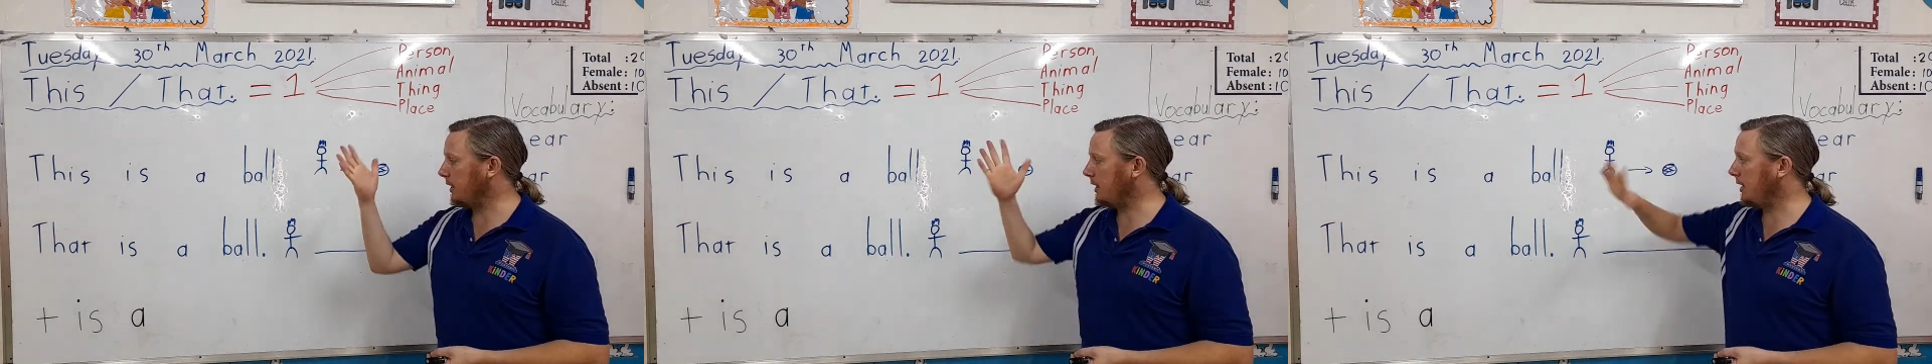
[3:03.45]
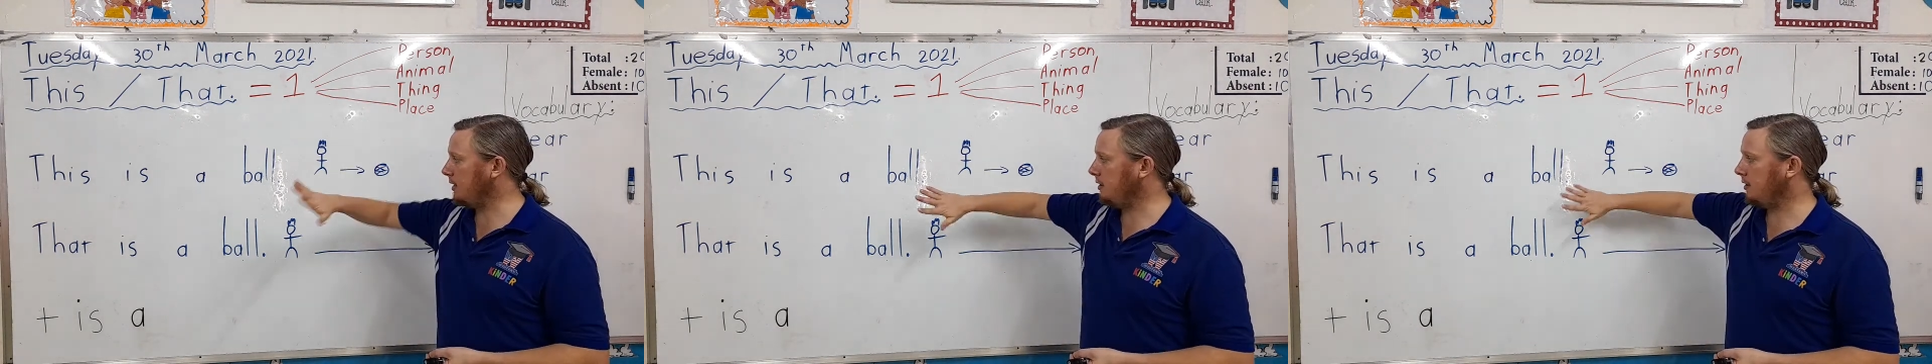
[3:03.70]

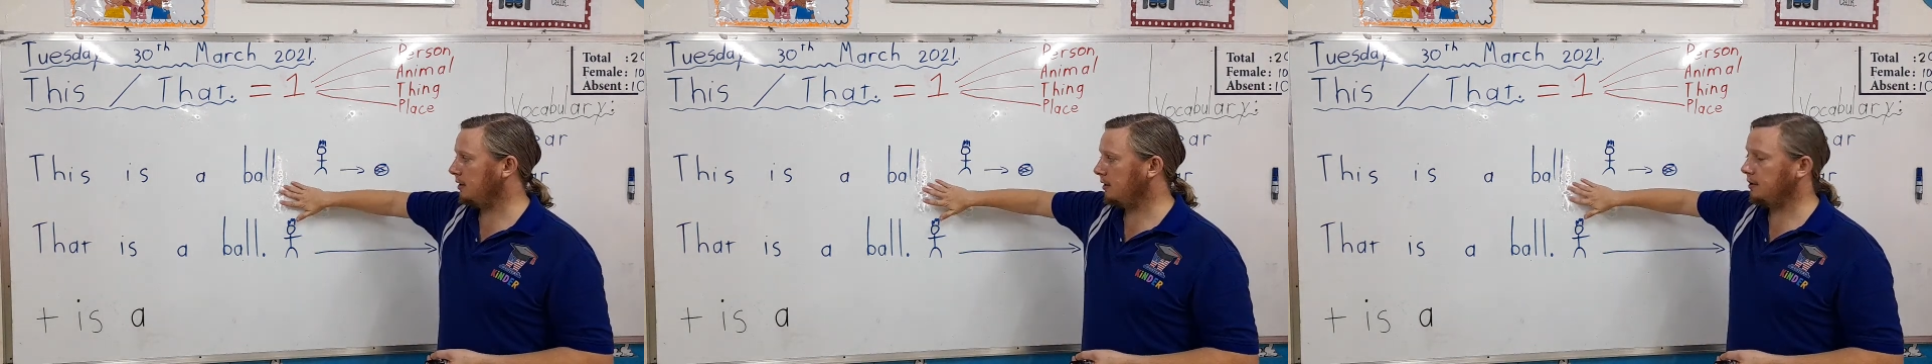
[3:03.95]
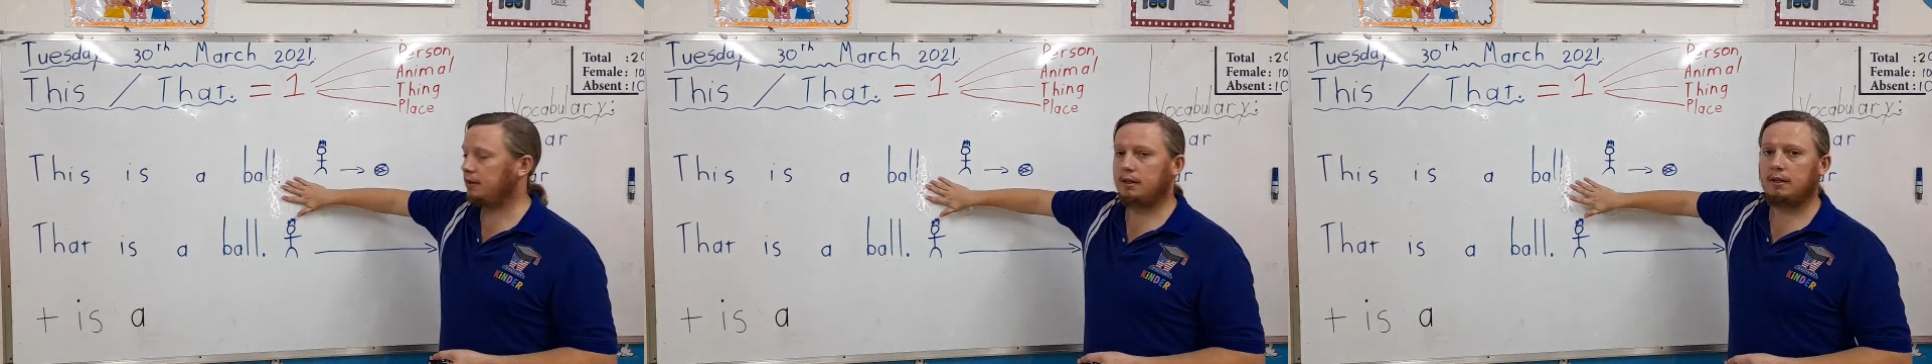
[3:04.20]
can
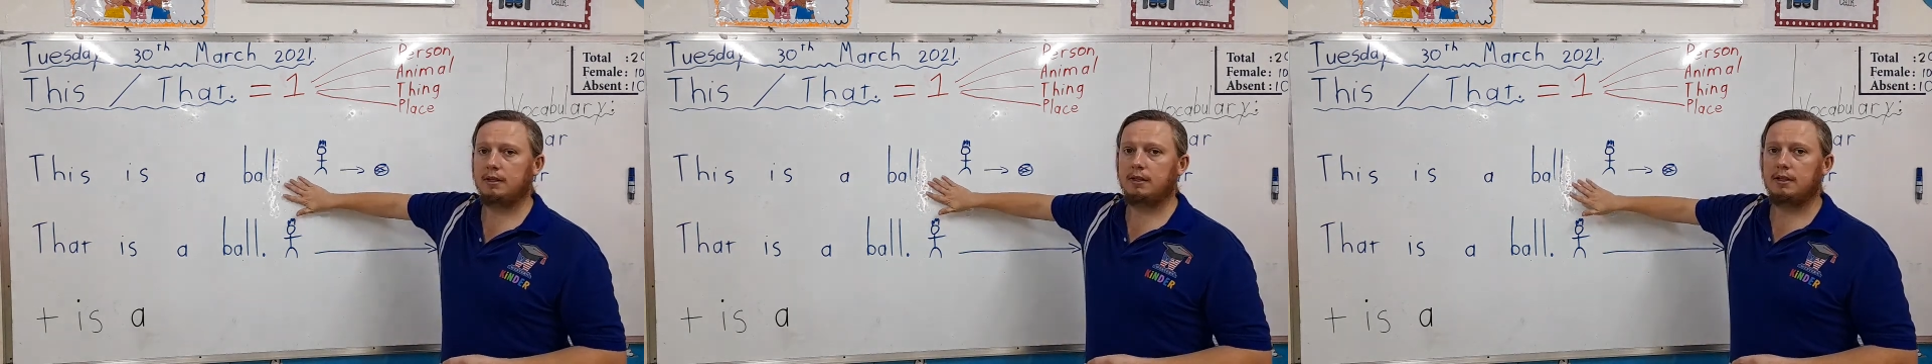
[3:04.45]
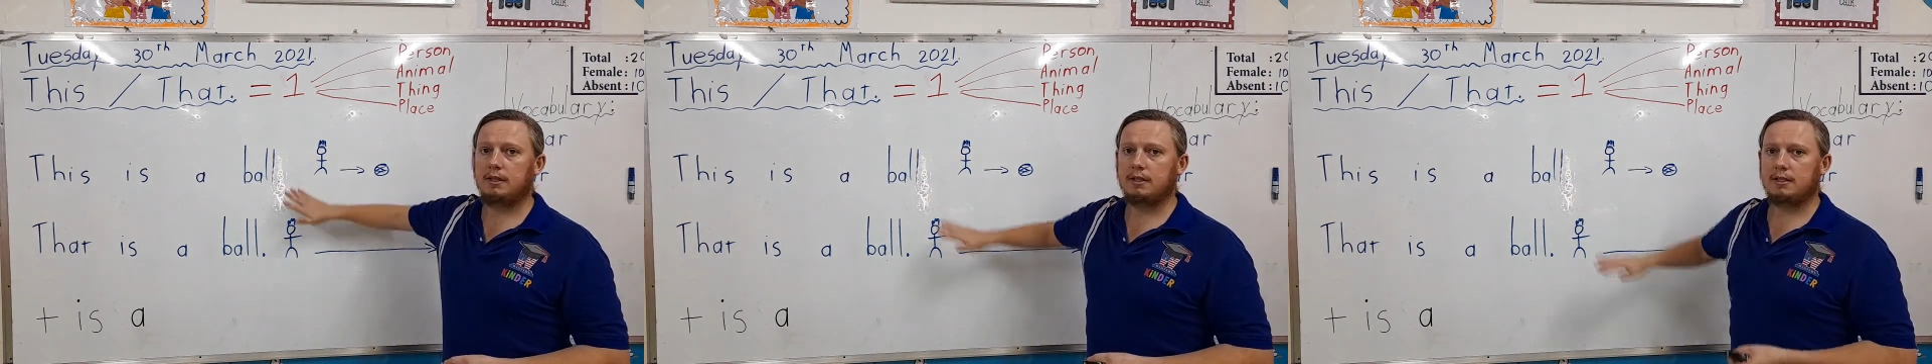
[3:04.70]

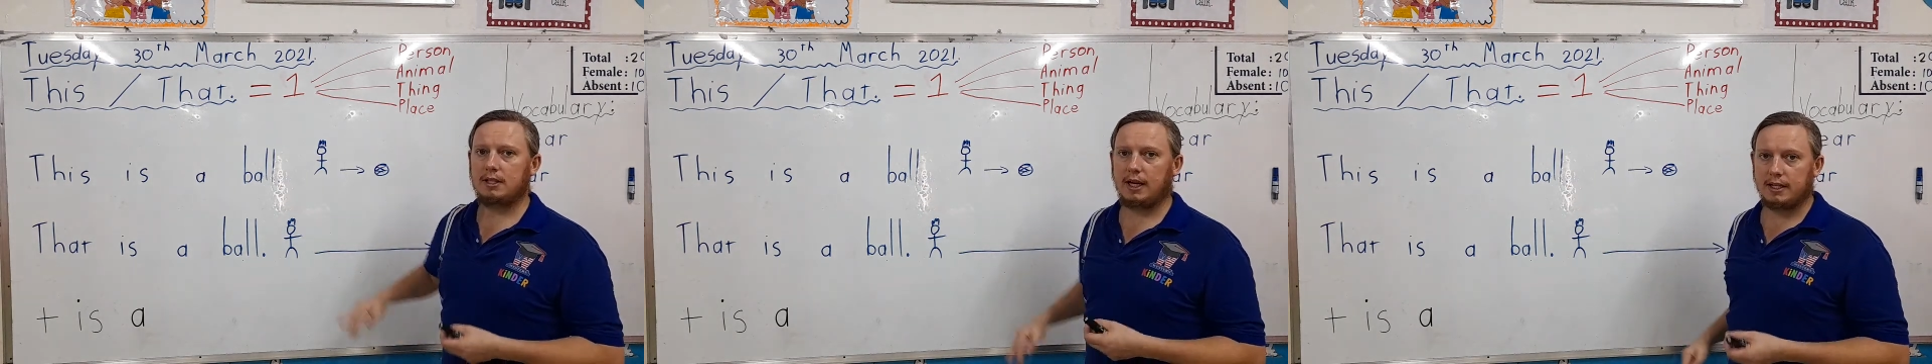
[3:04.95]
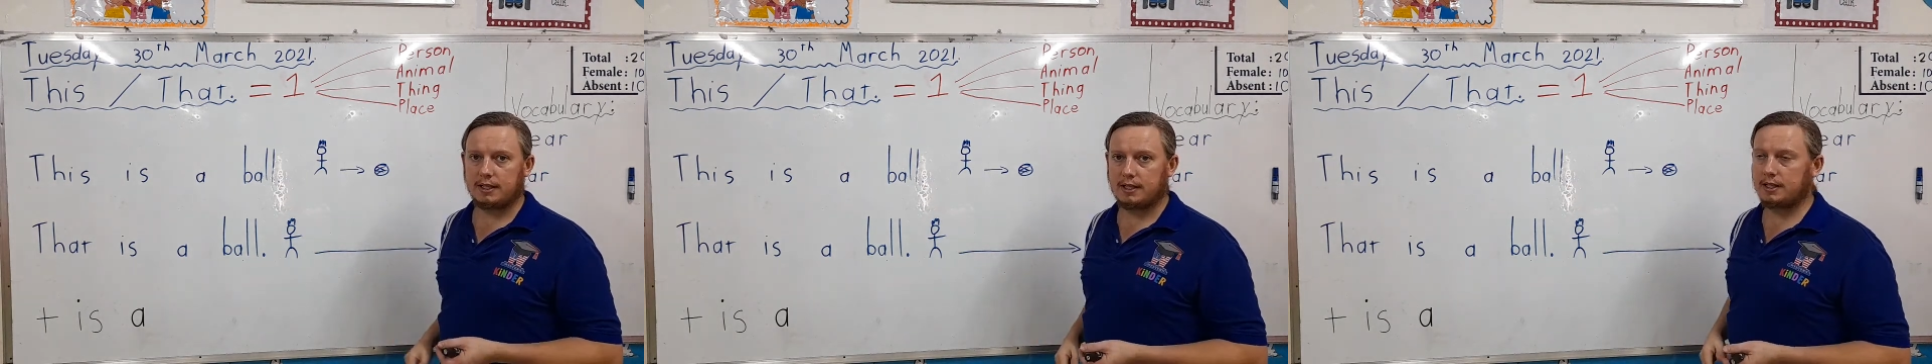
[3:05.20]

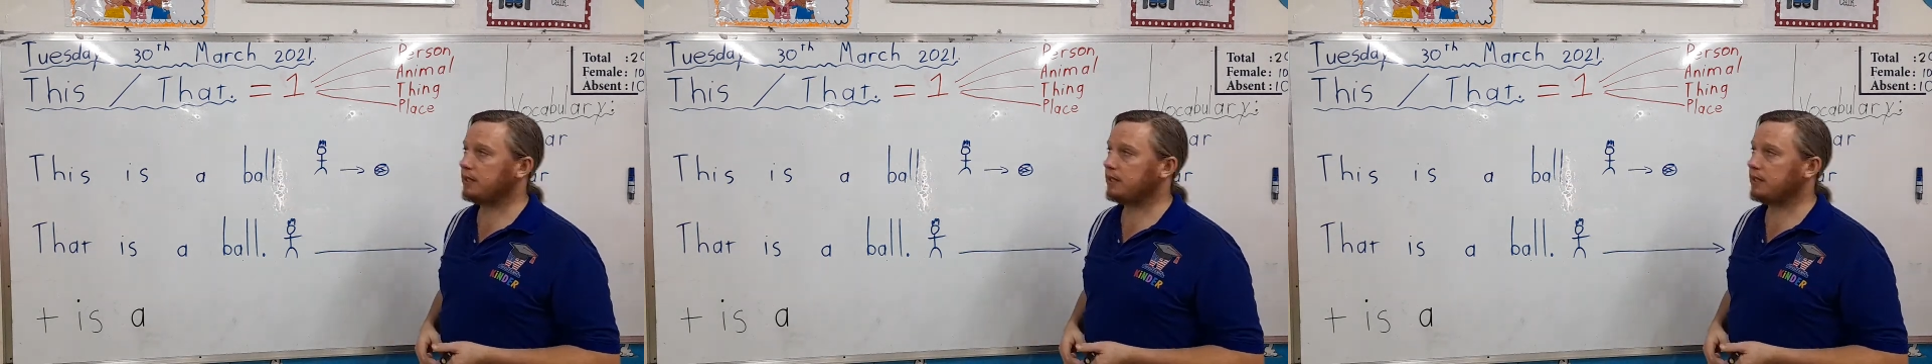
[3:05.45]
touch.